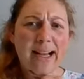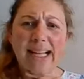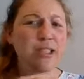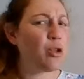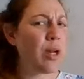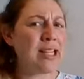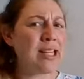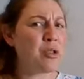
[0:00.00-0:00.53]
I
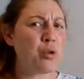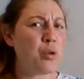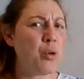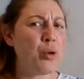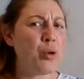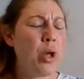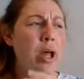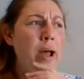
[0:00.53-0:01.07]
don't like
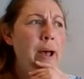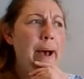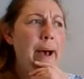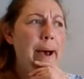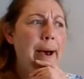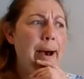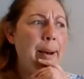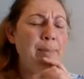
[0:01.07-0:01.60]
to
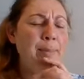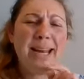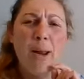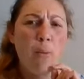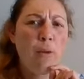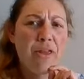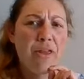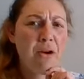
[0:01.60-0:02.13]
knit
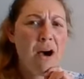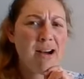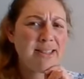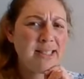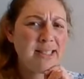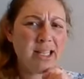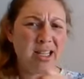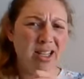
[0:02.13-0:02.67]
with
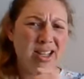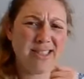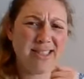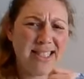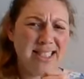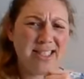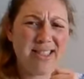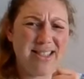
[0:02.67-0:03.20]
cotton because
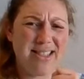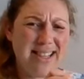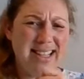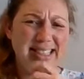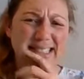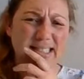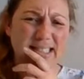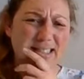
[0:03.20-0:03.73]
it
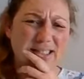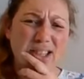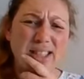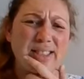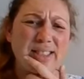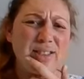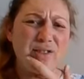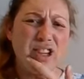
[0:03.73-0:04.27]

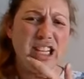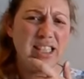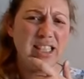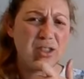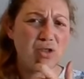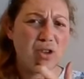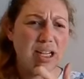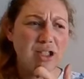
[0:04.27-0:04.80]
doesn't really
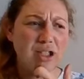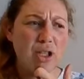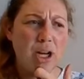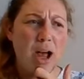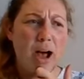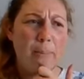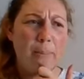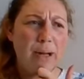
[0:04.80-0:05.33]
stretch a
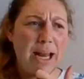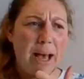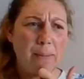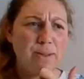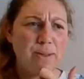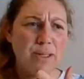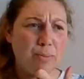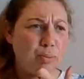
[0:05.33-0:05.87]
lot, but I'm
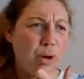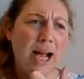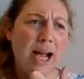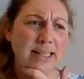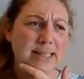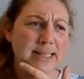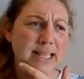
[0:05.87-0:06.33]
surprised.